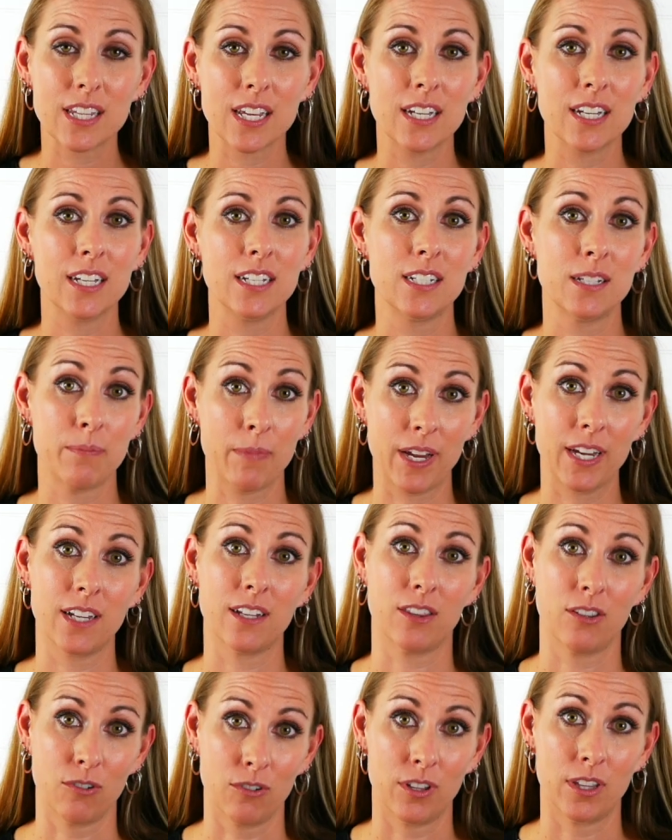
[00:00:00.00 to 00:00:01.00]
they need to make
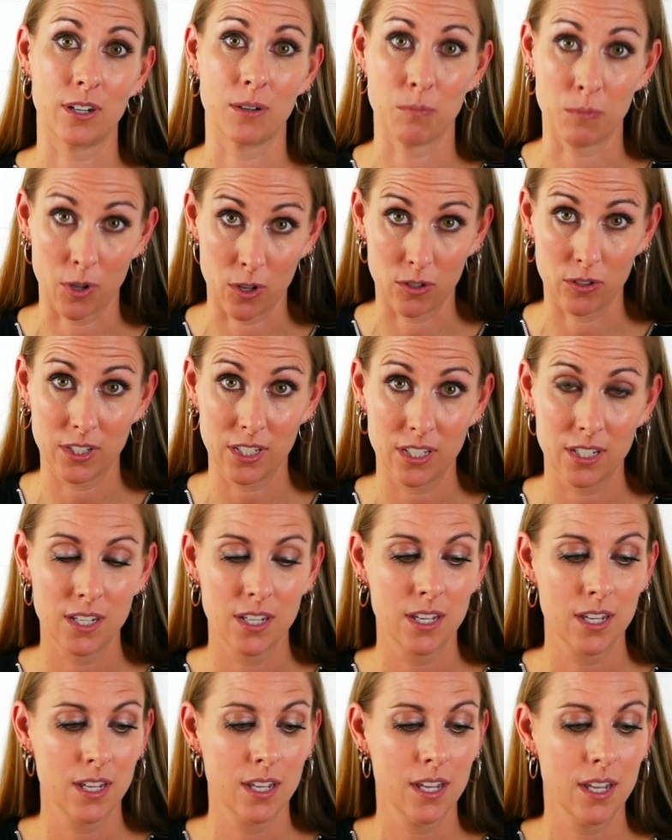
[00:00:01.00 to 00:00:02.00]
it through their molt.
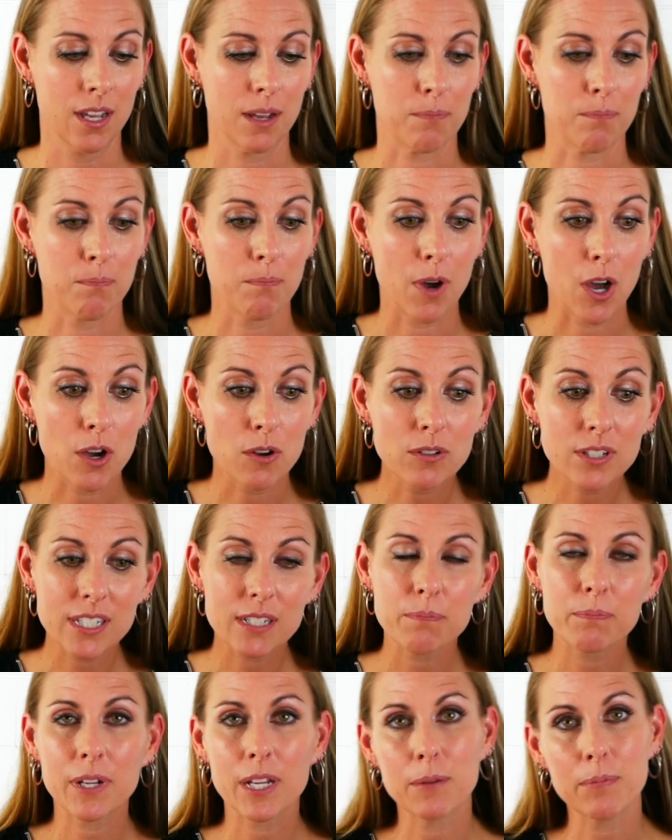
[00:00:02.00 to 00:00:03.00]

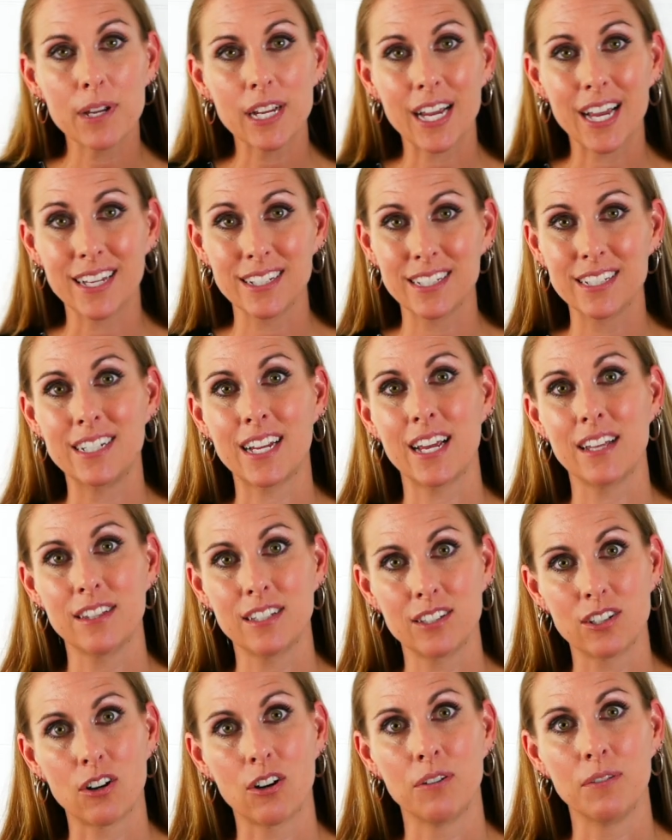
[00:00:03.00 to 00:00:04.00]
Most PPS
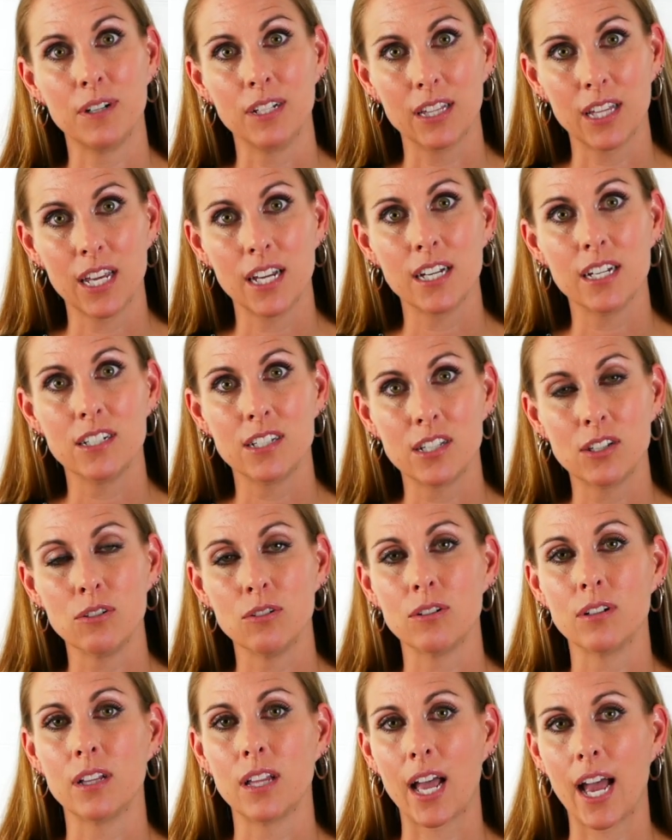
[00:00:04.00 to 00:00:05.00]
deaths are related
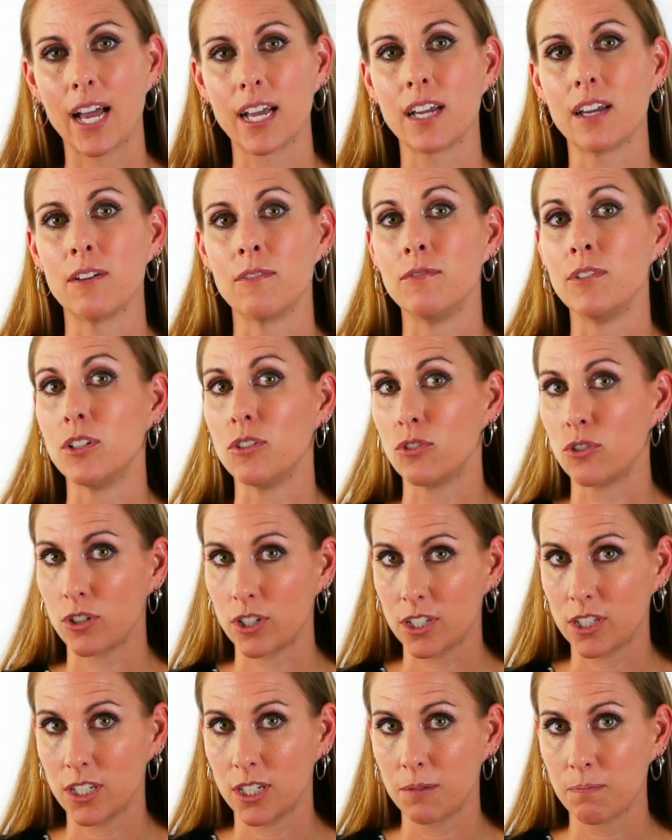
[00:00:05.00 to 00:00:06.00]
to a lack of
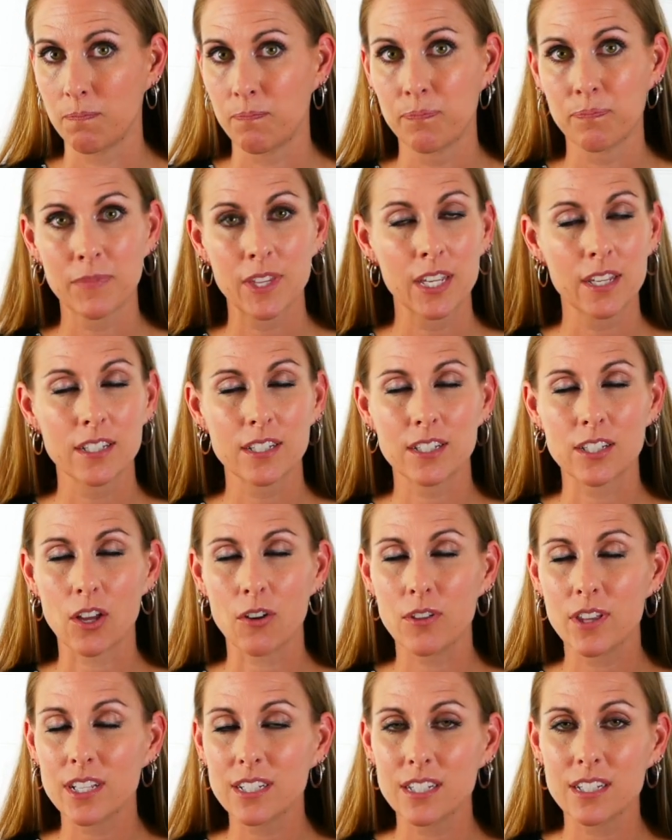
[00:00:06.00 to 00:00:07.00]
nutrition.
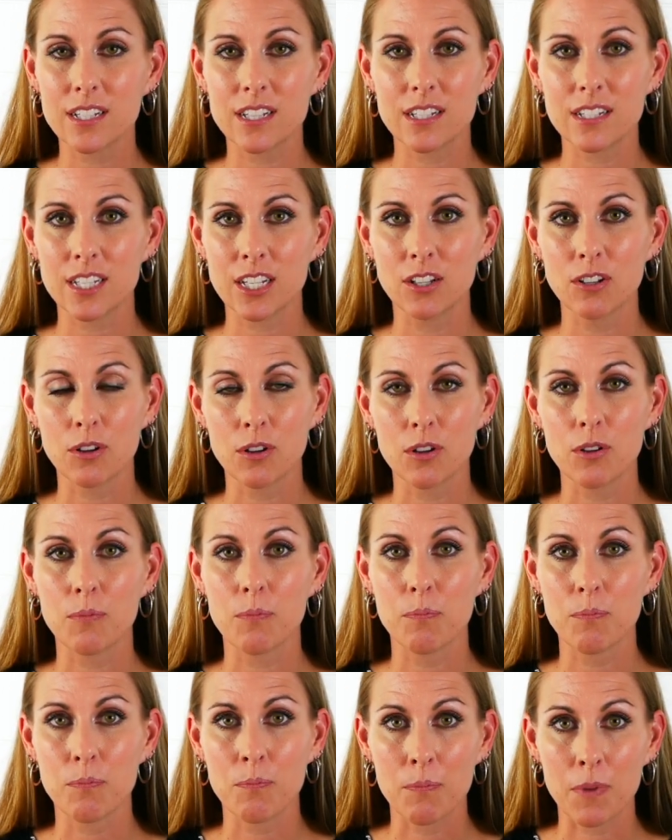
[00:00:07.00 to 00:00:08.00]
So this is the
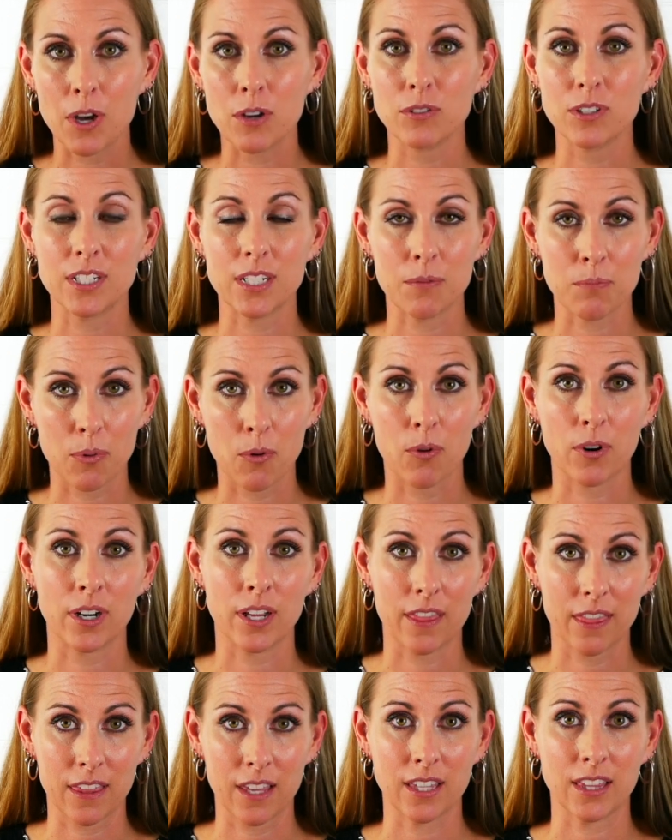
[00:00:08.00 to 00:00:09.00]
single most
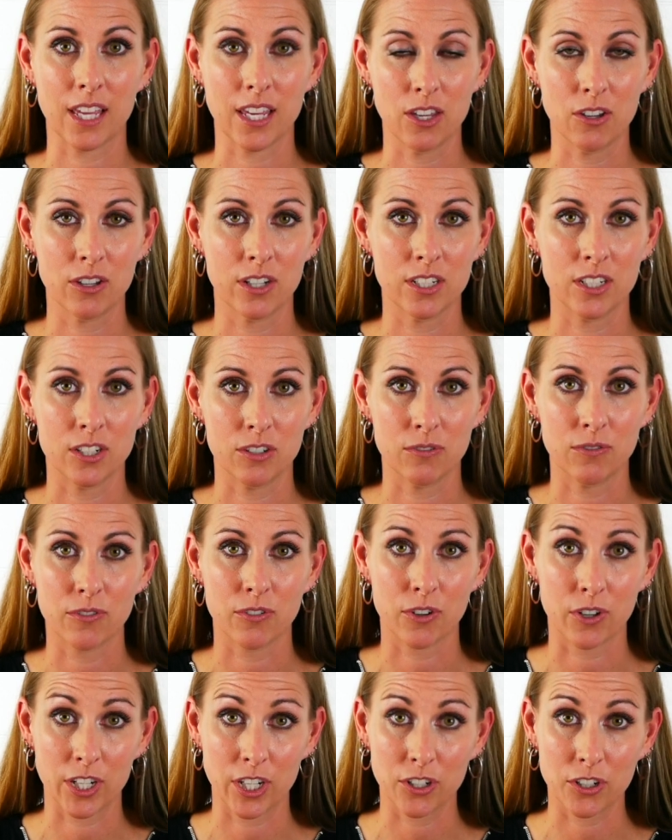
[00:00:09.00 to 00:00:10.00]
important thing that you could do
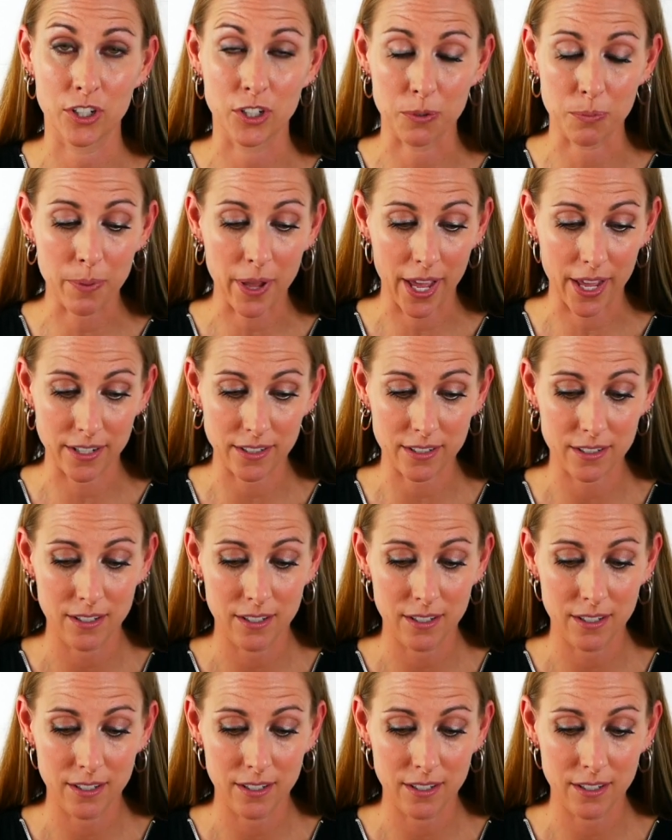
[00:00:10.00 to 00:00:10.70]
for your new pet.